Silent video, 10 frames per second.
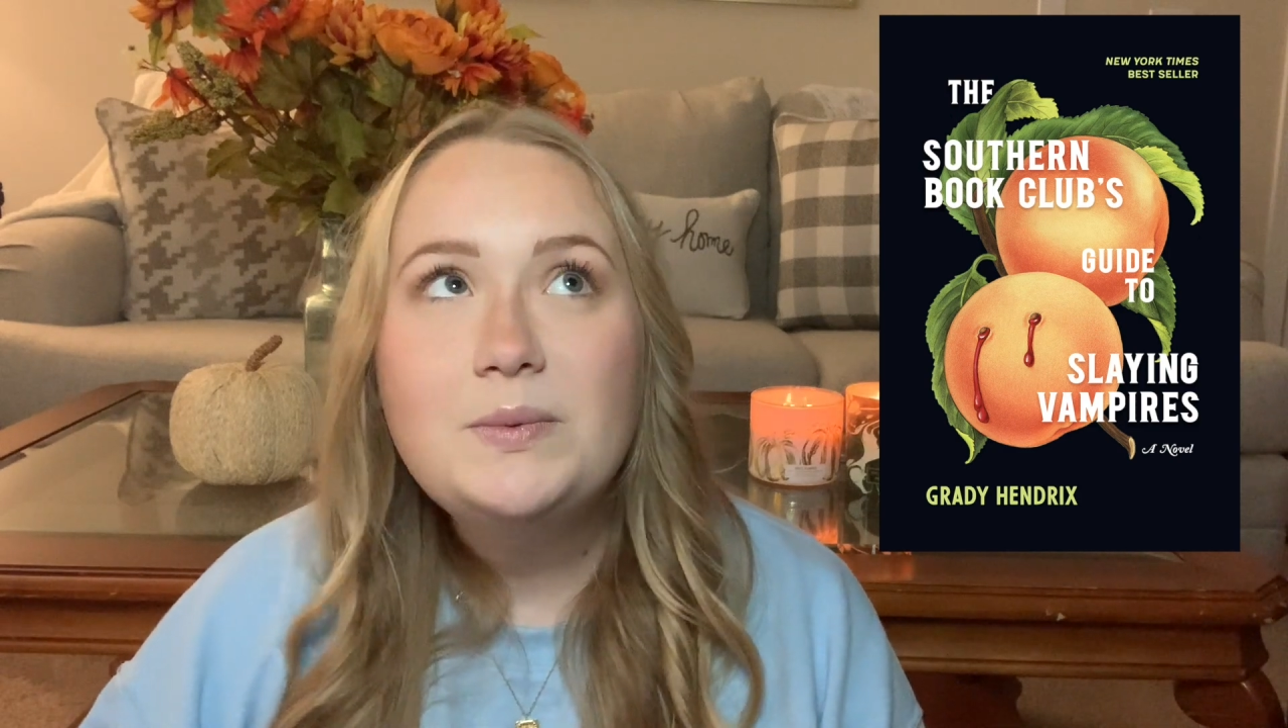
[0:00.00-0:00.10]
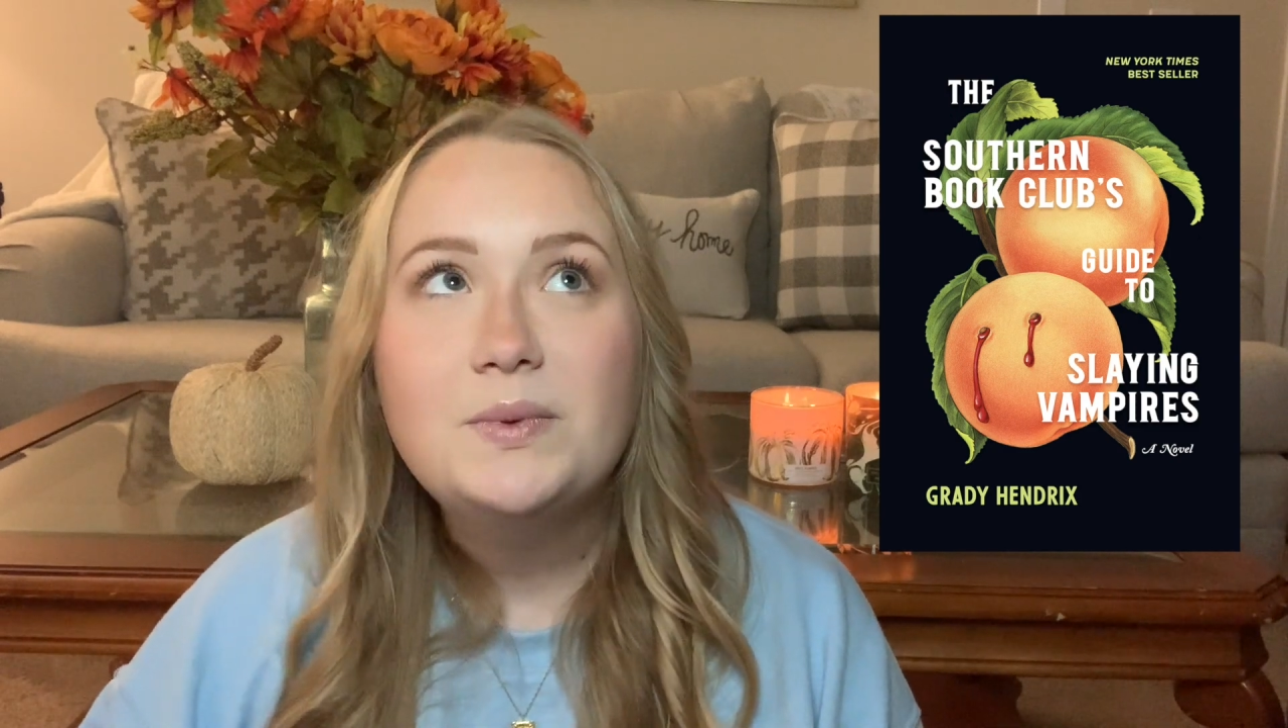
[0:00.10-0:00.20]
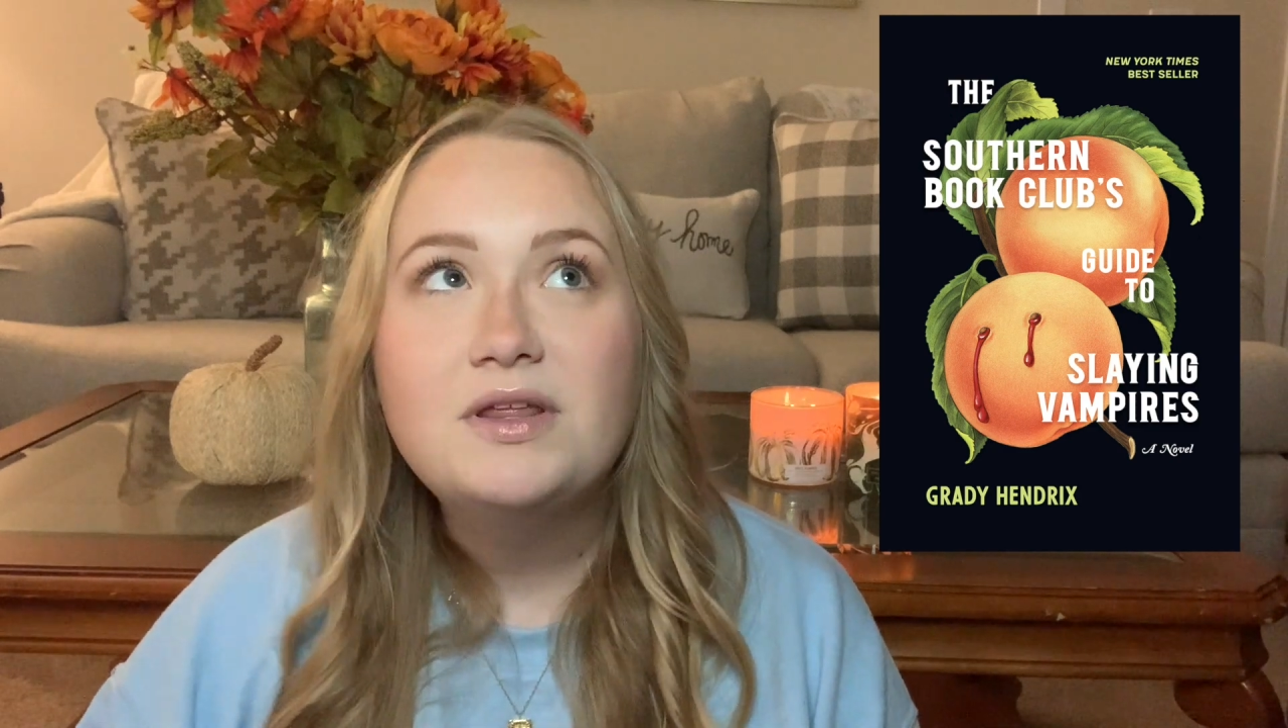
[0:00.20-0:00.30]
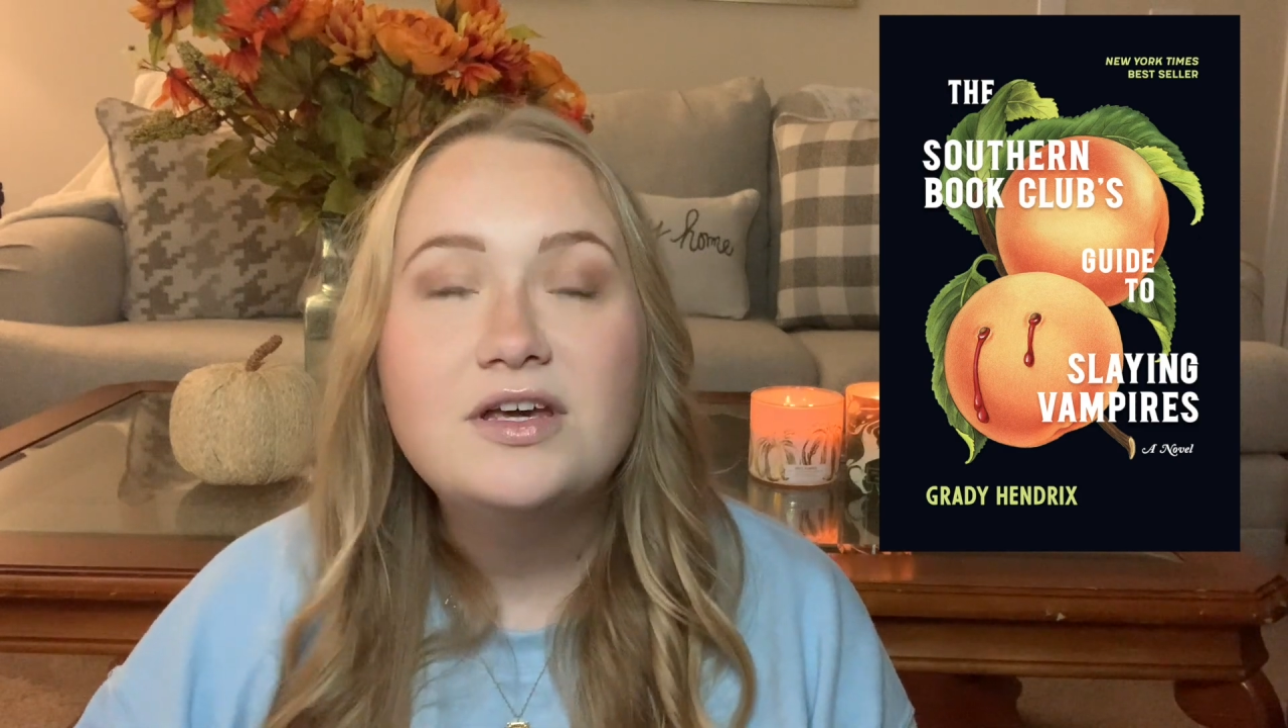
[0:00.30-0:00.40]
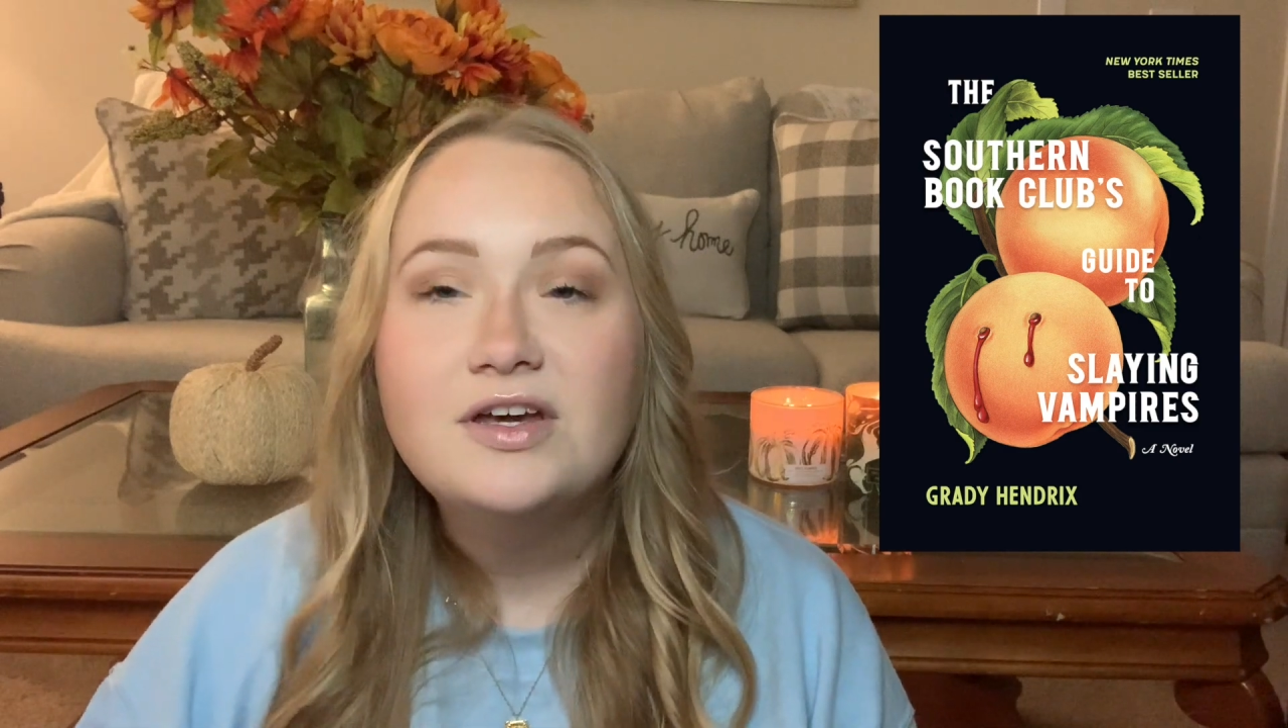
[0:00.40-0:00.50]
a
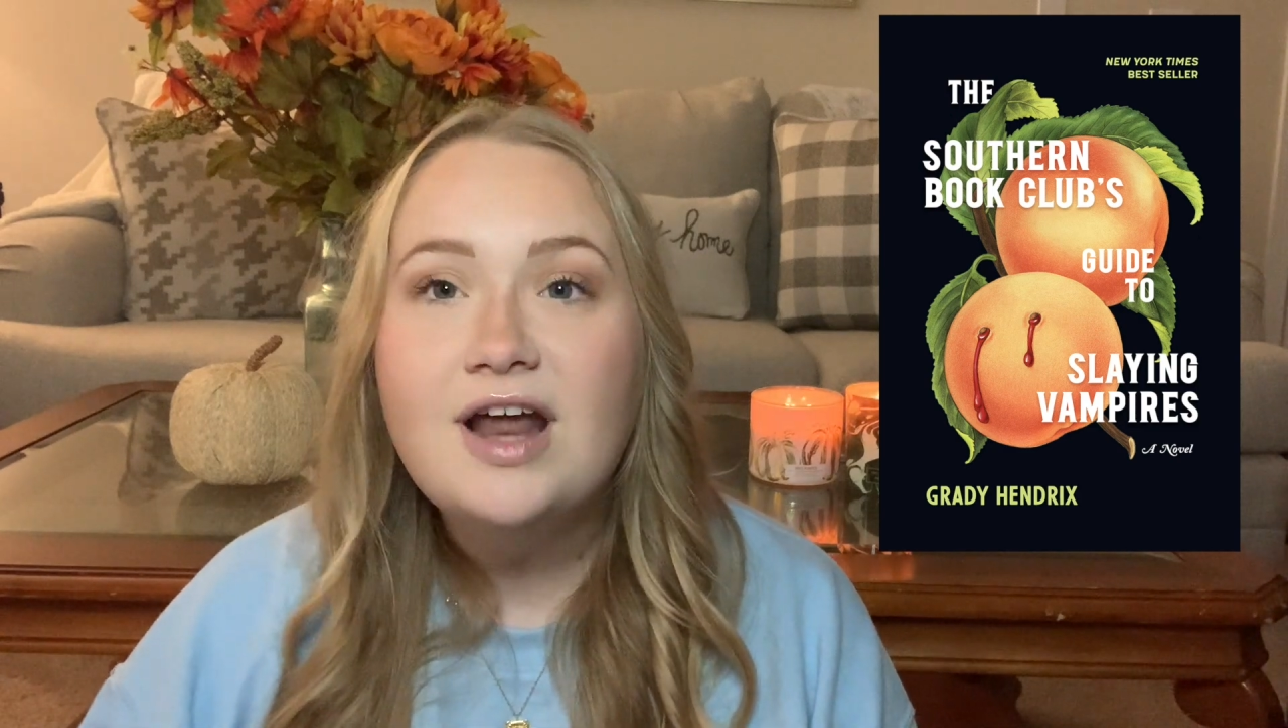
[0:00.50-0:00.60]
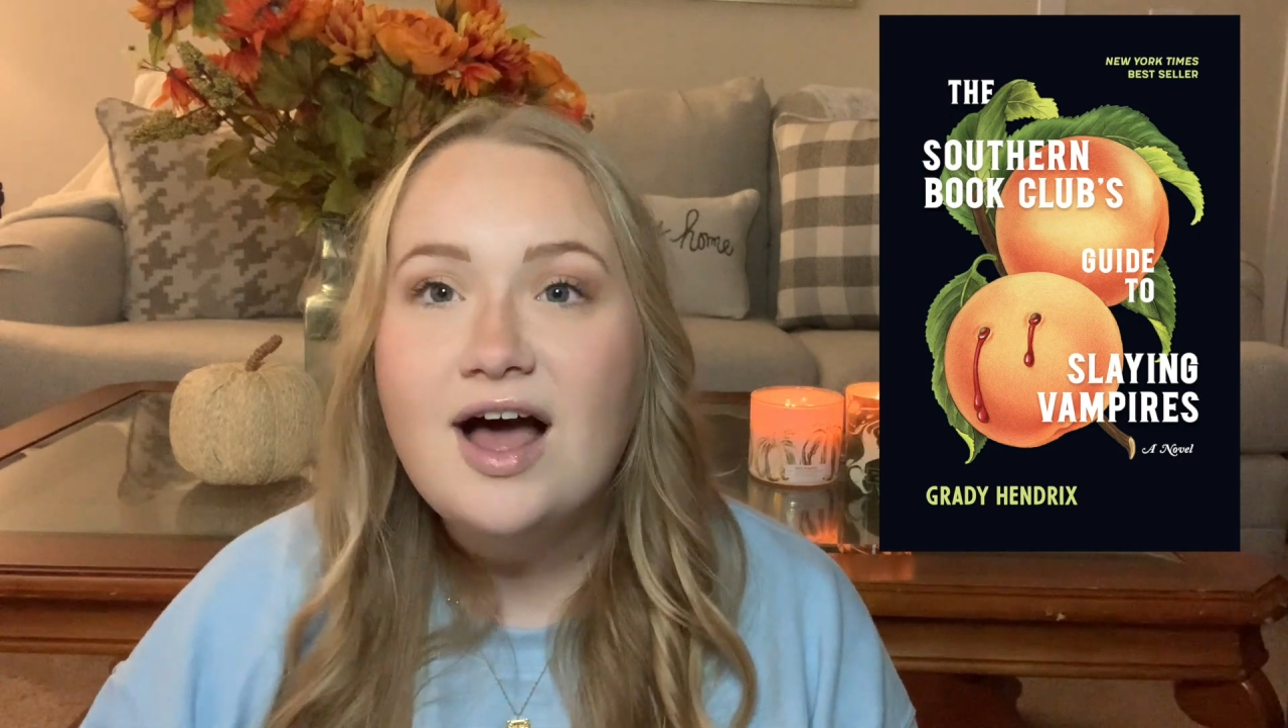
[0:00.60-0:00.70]
really good